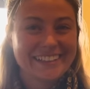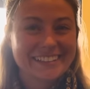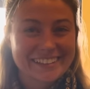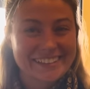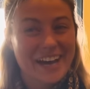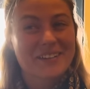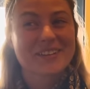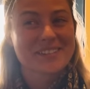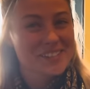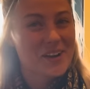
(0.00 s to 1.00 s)
Because I
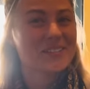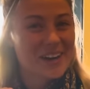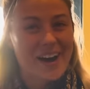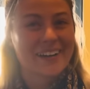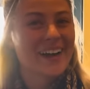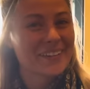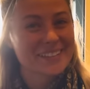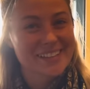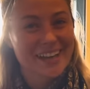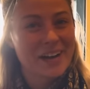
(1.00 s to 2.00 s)
was so not. I
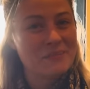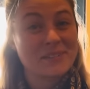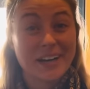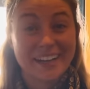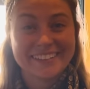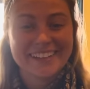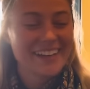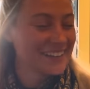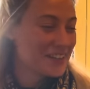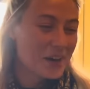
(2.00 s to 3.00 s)
was like, I'm done.
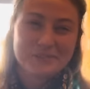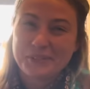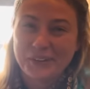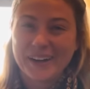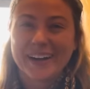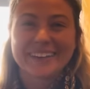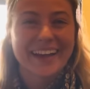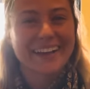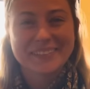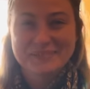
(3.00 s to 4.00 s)
No more.
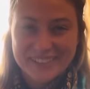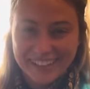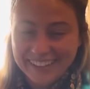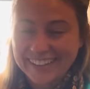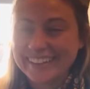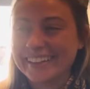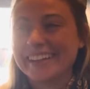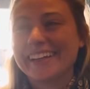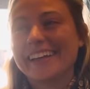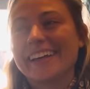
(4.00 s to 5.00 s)
Like I'm done.
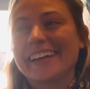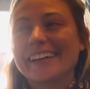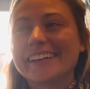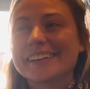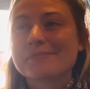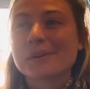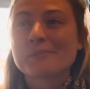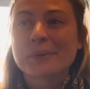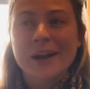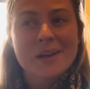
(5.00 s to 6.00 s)
Uh-huh.
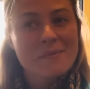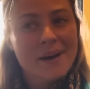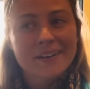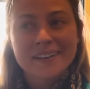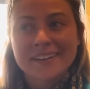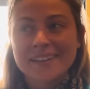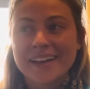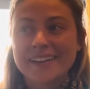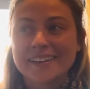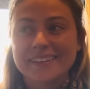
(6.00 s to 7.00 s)
But pray about it.
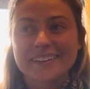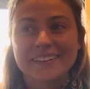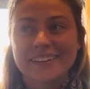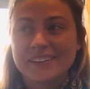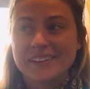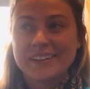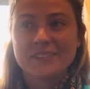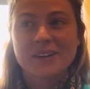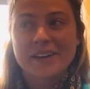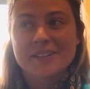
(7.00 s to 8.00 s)
Like he
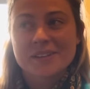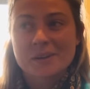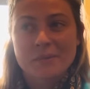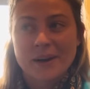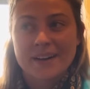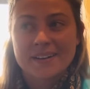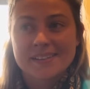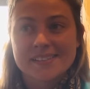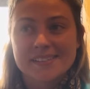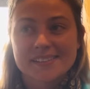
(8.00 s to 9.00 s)
will answer your
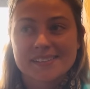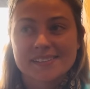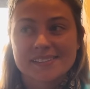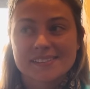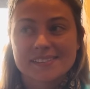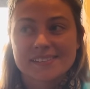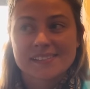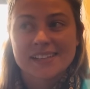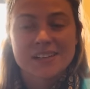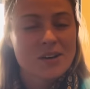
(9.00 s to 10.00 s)
prayers.
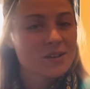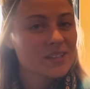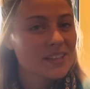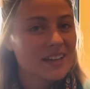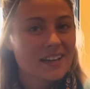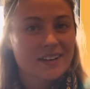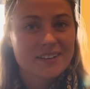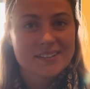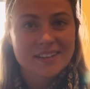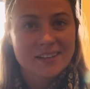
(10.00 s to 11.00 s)
He knows and he
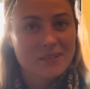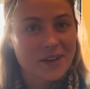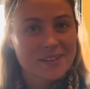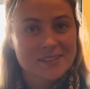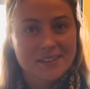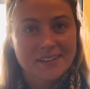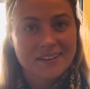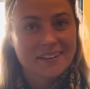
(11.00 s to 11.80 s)
hears and he will answer.